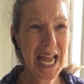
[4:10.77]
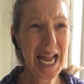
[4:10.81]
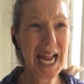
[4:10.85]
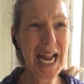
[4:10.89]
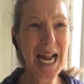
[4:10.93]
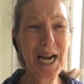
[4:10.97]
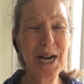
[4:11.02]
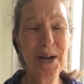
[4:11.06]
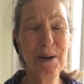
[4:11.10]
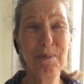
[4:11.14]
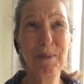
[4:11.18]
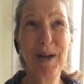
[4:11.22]

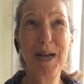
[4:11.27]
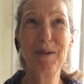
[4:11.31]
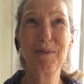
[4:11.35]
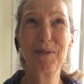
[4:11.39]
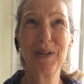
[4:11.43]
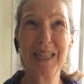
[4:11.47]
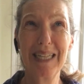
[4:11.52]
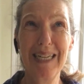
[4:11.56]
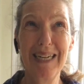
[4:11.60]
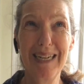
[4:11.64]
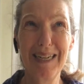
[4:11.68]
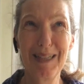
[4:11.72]
and all my
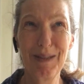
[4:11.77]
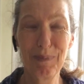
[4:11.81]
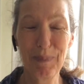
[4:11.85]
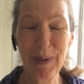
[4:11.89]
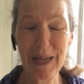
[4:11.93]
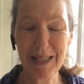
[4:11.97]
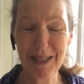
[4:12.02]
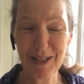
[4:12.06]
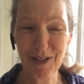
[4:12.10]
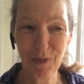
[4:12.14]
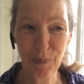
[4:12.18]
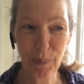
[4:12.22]
really
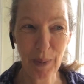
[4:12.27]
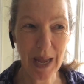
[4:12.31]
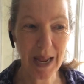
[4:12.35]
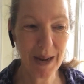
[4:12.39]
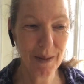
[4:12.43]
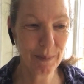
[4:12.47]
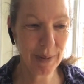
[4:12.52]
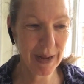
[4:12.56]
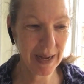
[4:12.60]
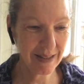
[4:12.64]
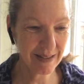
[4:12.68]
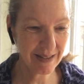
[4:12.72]
expensive
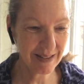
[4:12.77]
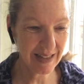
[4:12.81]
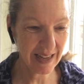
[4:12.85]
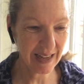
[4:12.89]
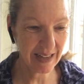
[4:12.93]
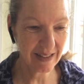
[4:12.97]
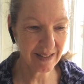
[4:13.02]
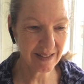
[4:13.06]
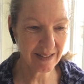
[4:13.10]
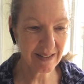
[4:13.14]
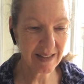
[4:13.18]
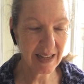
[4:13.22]
pen
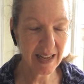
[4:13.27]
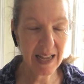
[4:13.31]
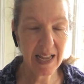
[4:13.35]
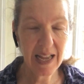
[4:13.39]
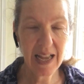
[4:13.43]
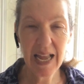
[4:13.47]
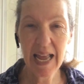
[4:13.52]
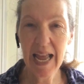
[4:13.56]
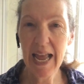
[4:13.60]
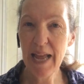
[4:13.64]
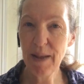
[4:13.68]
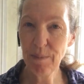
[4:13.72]
pastels
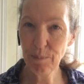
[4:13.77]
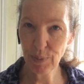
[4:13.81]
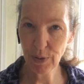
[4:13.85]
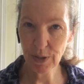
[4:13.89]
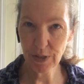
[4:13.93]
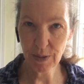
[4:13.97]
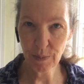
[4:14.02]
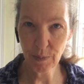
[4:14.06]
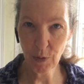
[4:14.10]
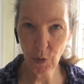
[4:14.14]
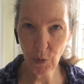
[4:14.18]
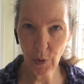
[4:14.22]
and put
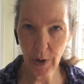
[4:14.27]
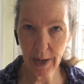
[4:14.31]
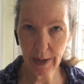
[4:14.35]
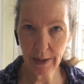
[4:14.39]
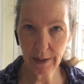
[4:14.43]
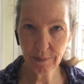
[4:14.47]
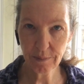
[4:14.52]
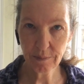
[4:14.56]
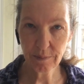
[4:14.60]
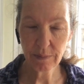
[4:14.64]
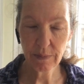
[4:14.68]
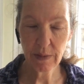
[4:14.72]
them
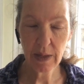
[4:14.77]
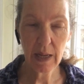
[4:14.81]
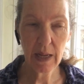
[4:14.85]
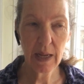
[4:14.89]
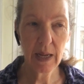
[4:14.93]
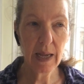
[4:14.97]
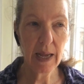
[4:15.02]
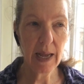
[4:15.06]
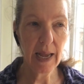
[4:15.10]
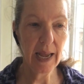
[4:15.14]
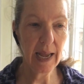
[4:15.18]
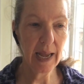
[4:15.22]
away.
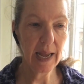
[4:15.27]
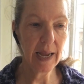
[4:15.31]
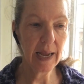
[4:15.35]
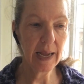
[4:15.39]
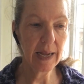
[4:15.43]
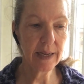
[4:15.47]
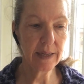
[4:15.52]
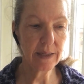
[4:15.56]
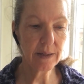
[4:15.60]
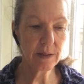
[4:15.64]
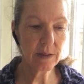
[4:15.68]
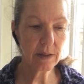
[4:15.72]

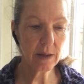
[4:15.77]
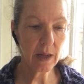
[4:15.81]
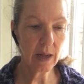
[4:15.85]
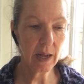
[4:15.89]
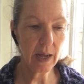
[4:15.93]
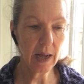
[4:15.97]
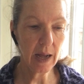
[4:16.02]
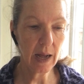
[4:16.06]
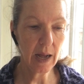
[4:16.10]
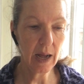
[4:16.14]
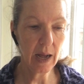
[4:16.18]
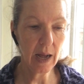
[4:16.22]
And
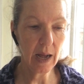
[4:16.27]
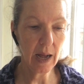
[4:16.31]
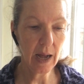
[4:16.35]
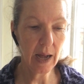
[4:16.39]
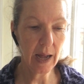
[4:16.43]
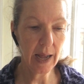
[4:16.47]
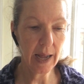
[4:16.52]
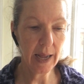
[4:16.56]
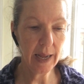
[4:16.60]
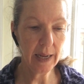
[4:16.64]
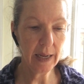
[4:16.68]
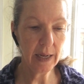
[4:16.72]

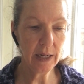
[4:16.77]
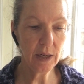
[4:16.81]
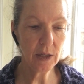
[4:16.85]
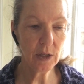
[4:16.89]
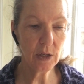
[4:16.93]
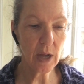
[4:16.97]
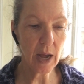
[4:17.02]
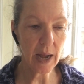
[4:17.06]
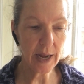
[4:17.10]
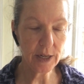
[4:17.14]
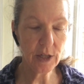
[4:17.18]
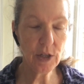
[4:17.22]
I
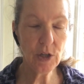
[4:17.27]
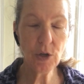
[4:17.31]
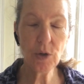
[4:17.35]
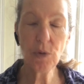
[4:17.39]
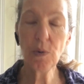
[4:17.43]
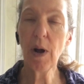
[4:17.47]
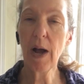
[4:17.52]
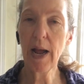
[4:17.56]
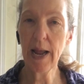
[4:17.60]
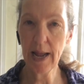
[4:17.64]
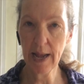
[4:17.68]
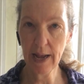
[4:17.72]

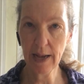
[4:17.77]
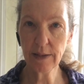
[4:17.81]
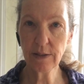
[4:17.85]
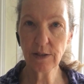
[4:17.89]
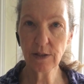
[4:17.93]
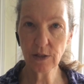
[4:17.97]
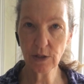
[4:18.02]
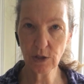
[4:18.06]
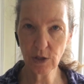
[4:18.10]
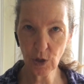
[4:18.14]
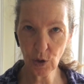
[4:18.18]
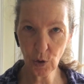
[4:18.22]
knew I had
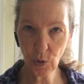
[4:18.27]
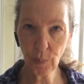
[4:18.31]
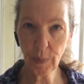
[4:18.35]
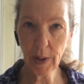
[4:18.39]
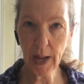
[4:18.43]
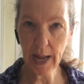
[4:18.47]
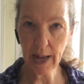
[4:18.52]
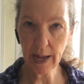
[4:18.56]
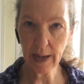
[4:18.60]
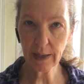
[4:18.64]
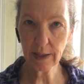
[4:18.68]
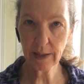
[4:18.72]
to go
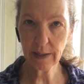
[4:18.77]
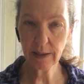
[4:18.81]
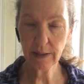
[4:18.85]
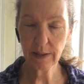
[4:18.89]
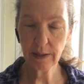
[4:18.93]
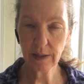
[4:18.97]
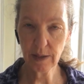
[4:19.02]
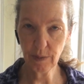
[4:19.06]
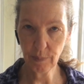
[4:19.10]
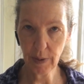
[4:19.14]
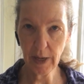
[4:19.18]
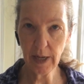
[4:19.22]
back
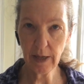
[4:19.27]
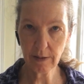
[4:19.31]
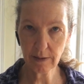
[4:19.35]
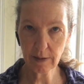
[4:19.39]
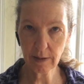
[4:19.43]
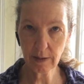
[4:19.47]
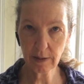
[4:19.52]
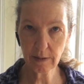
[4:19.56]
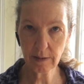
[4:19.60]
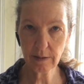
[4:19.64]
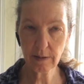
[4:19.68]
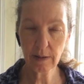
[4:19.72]
to
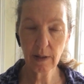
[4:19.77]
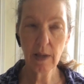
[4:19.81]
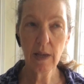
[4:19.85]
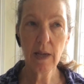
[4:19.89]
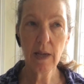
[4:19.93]
basics.